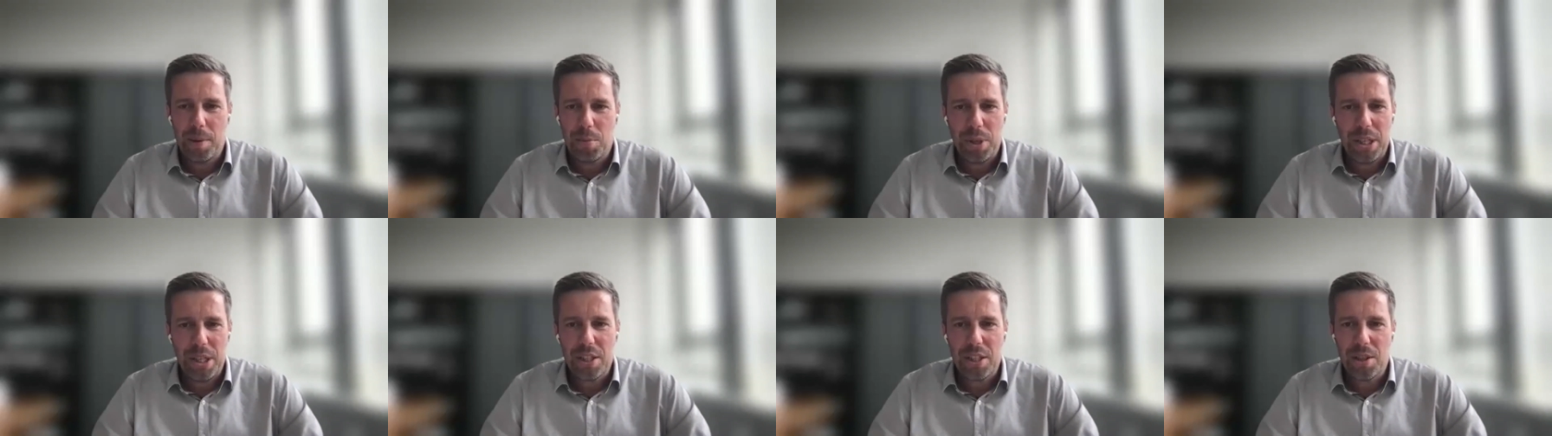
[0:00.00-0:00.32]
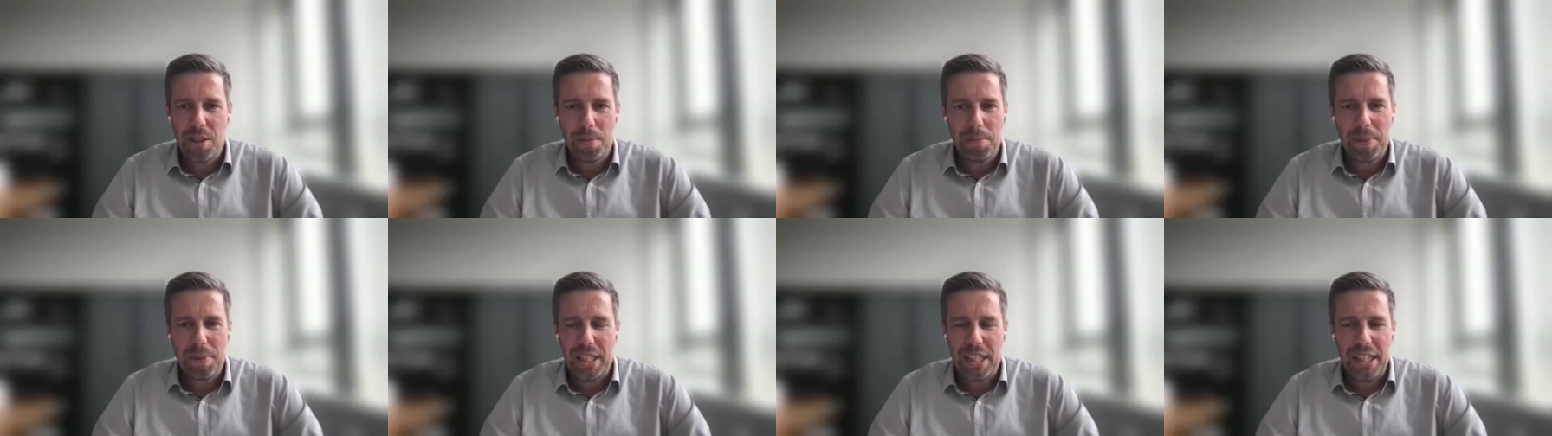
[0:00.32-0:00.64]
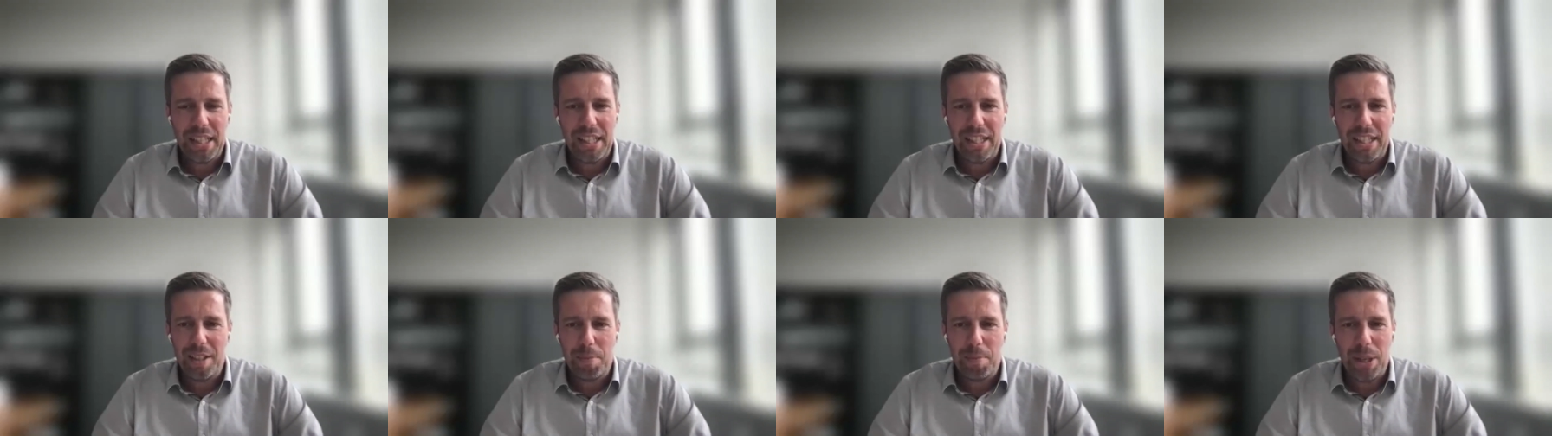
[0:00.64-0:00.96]
bring
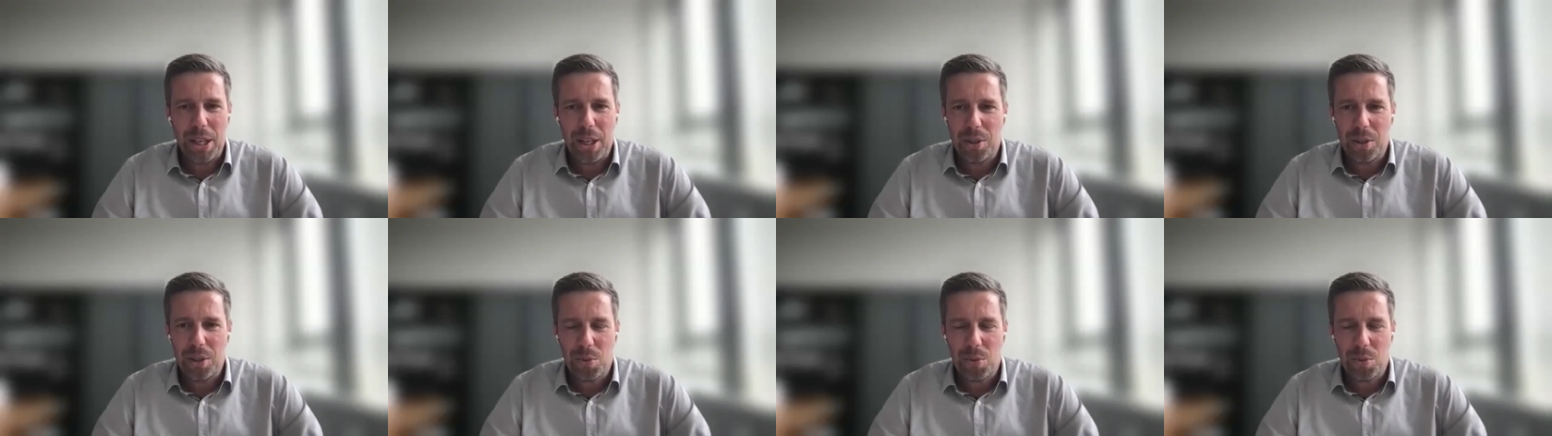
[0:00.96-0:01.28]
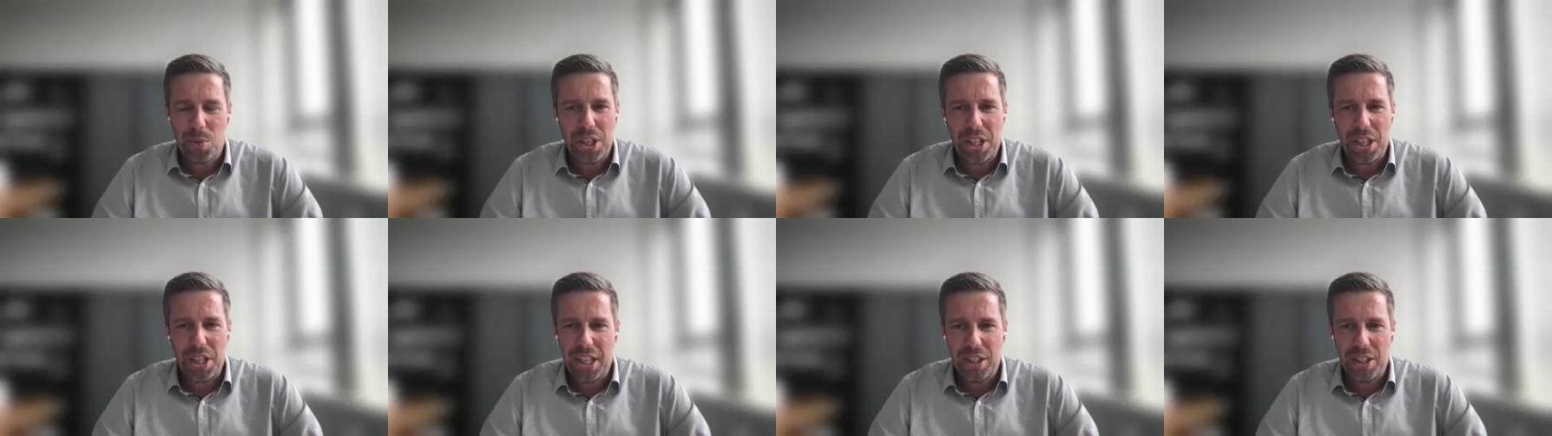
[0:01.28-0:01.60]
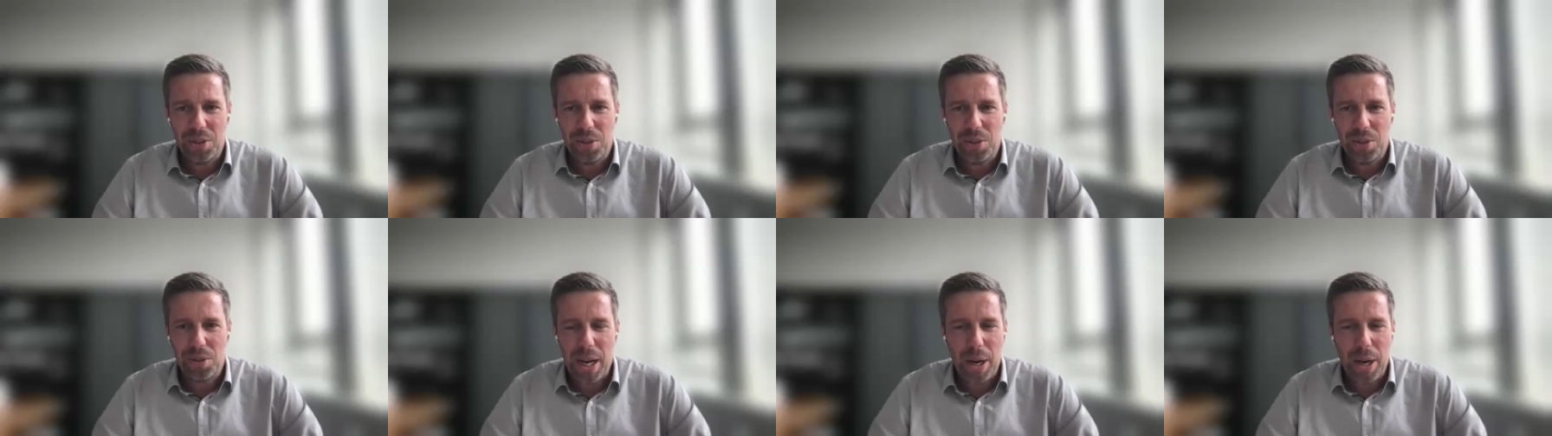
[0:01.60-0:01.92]
something in about
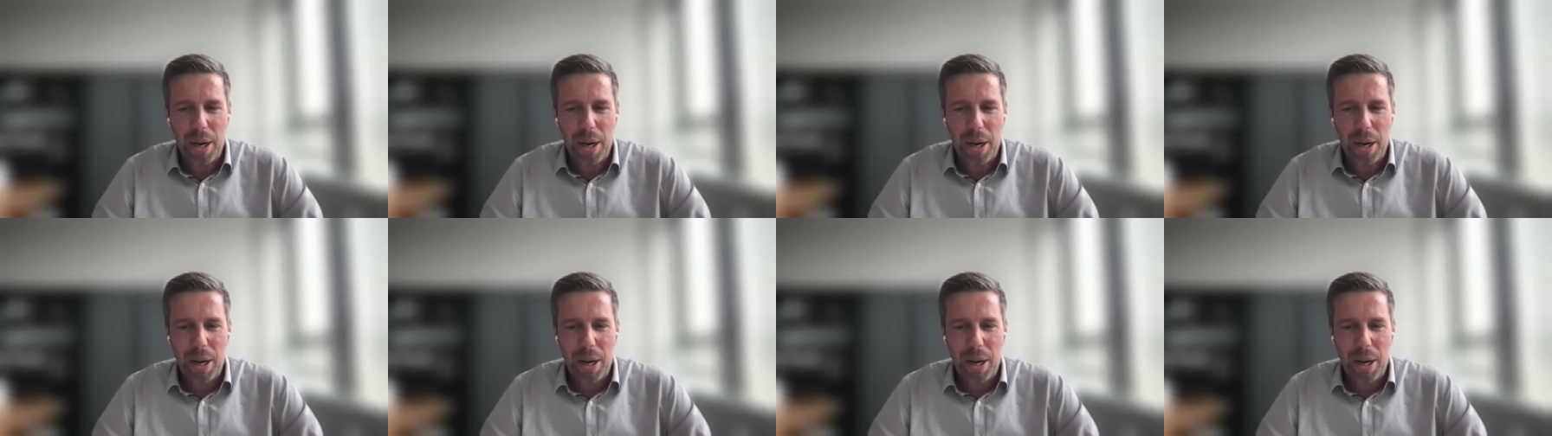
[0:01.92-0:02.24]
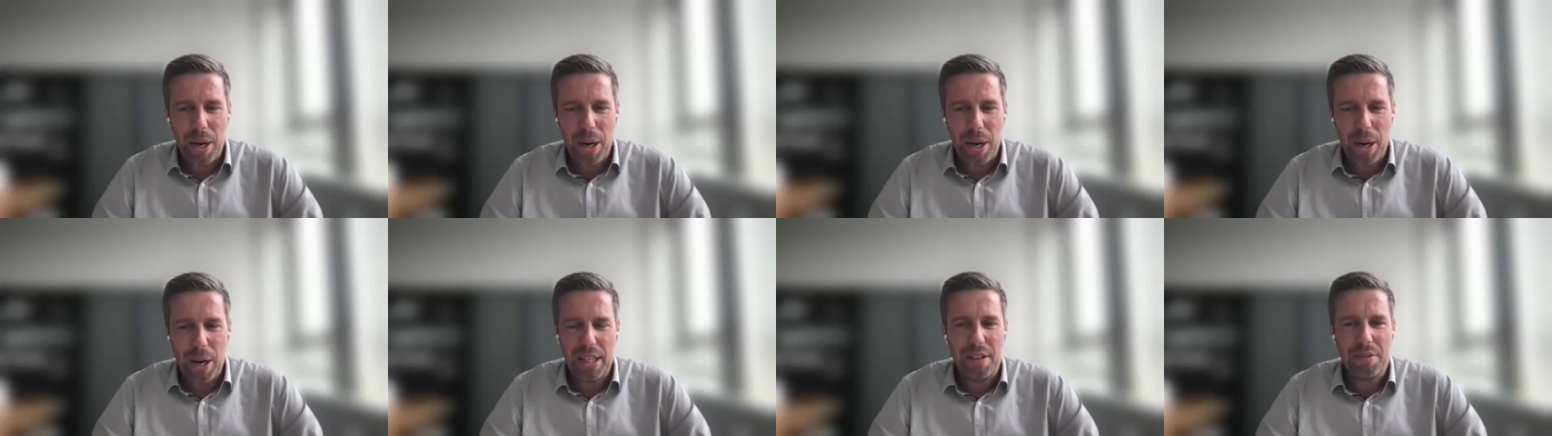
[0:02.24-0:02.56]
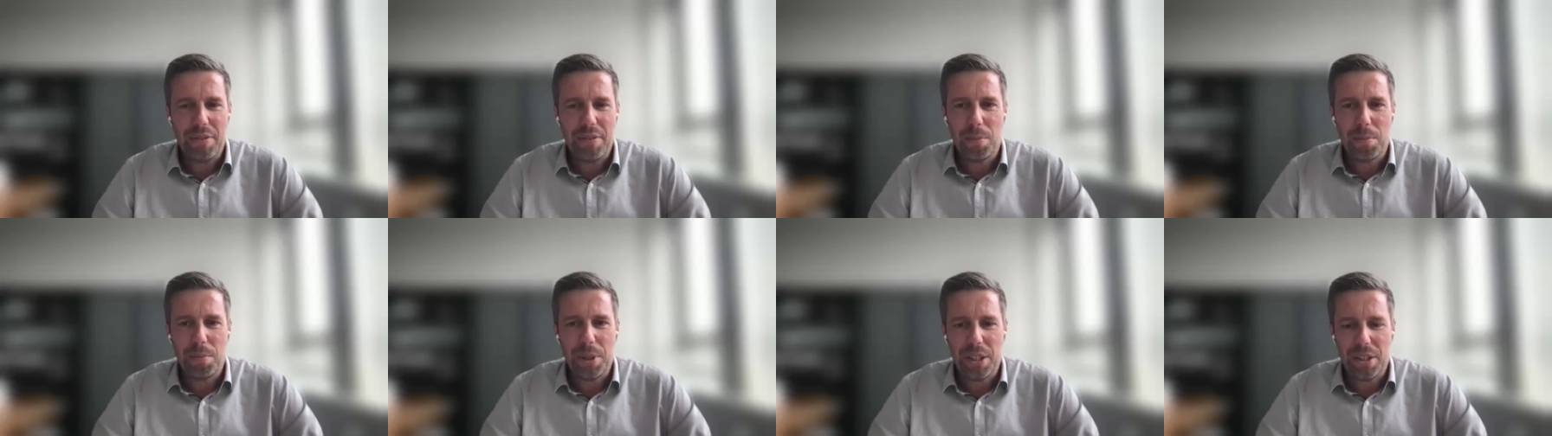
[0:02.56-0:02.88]
running or marathon or
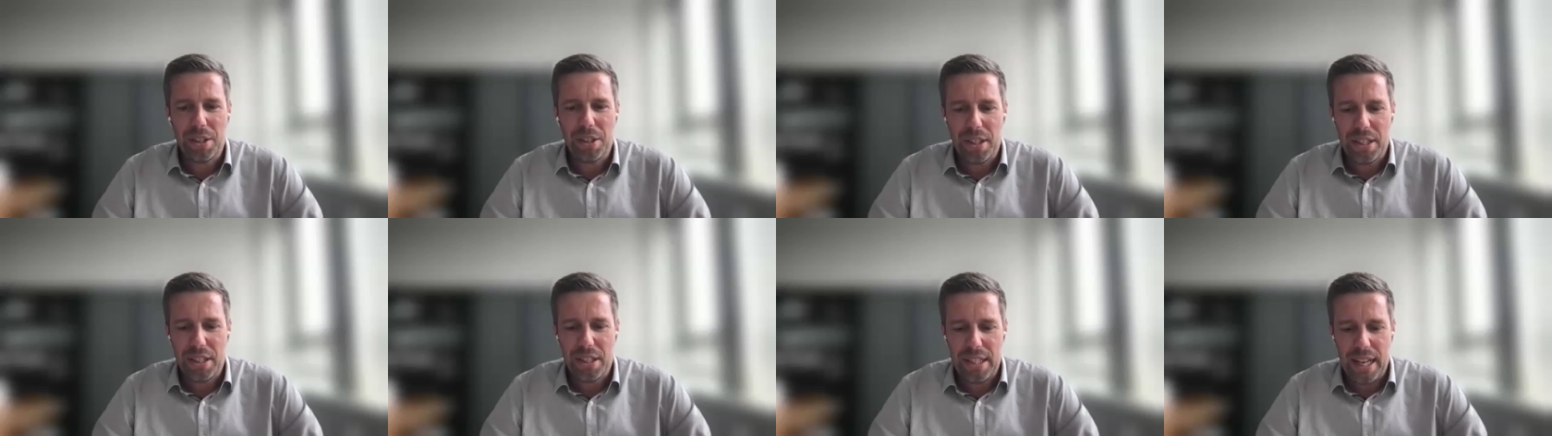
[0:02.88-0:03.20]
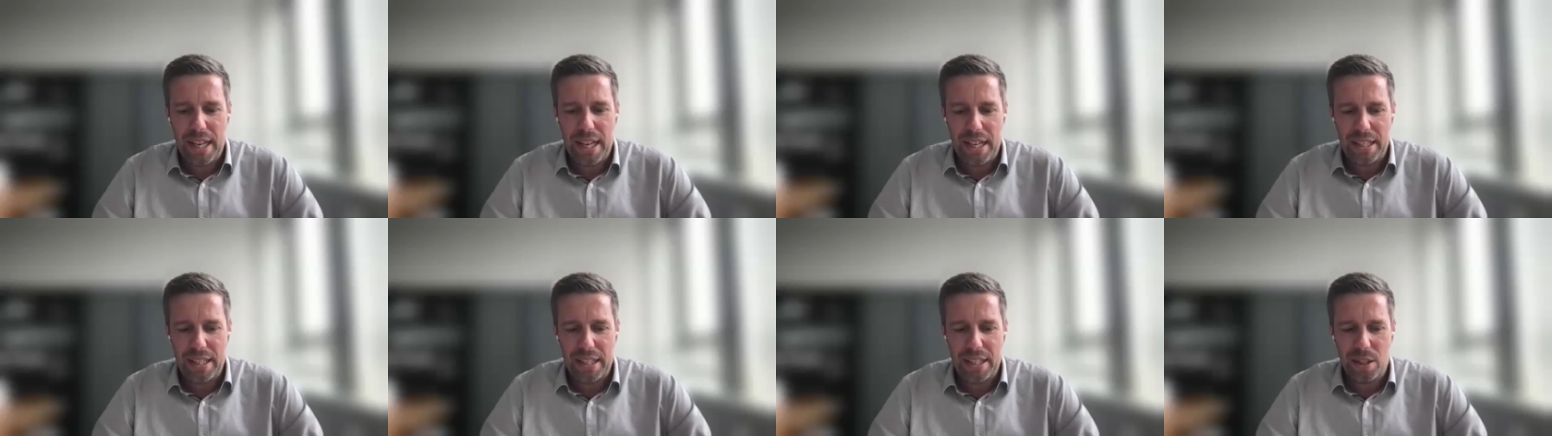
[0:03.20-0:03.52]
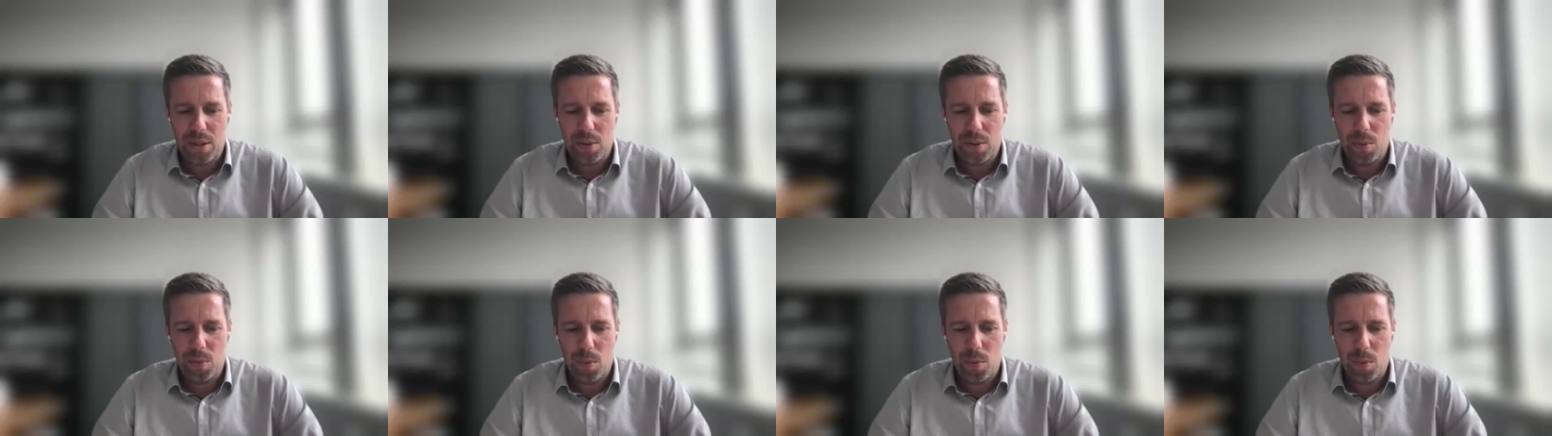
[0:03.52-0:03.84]
whatever, because that
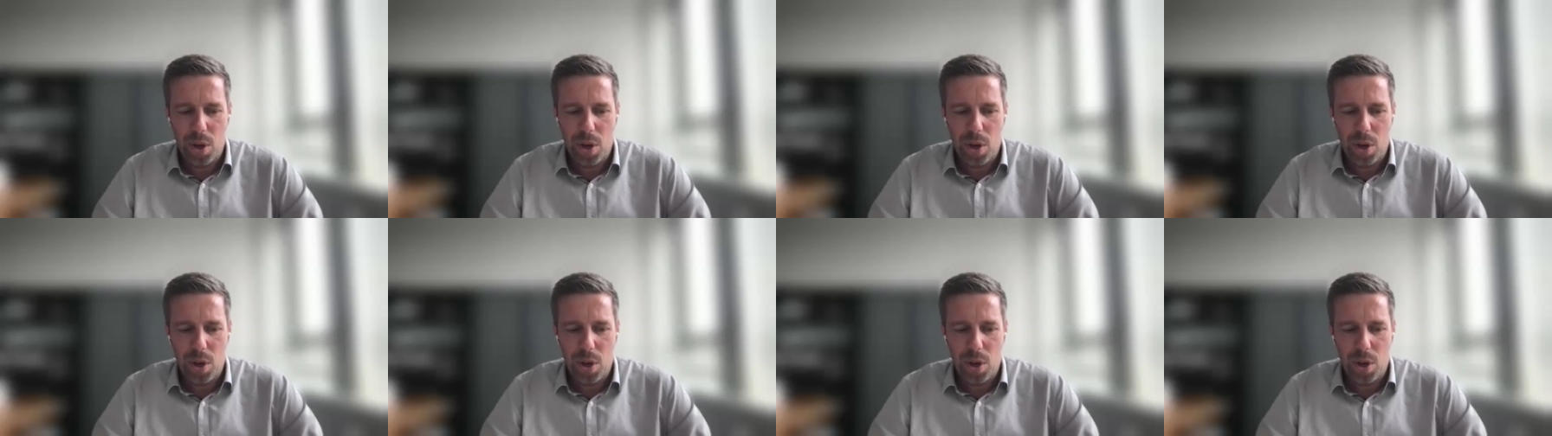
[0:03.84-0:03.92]
is